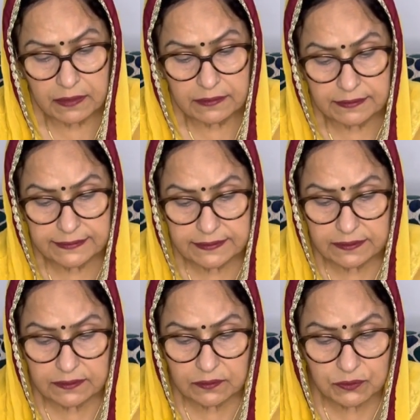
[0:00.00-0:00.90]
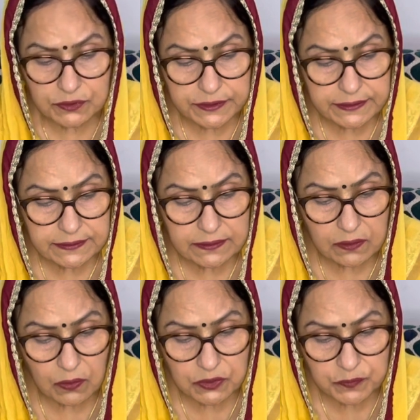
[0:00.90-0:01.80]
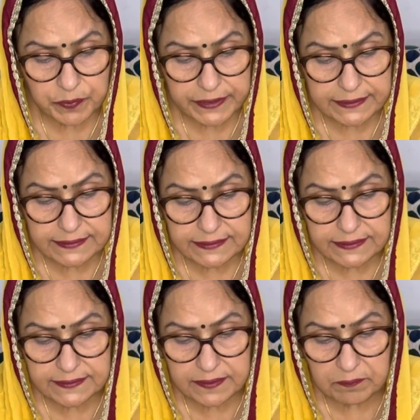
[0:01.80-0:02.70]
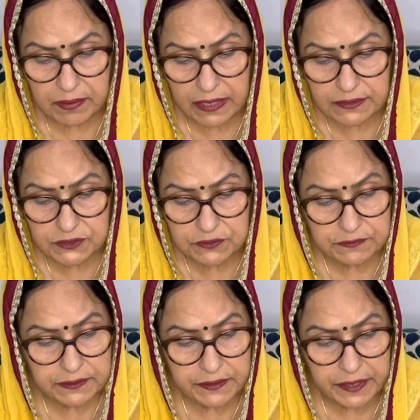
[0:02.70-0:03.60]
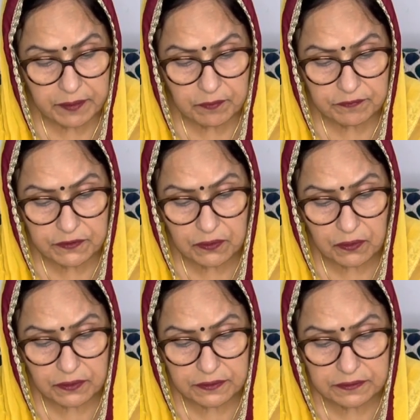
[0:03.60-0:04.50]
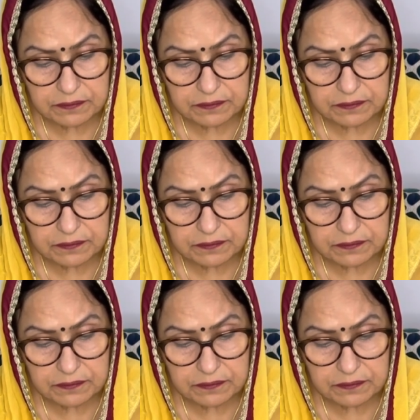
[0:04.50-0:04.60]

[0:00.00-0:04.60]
The singer who sings the Lord's praise is embellished with the name of the God.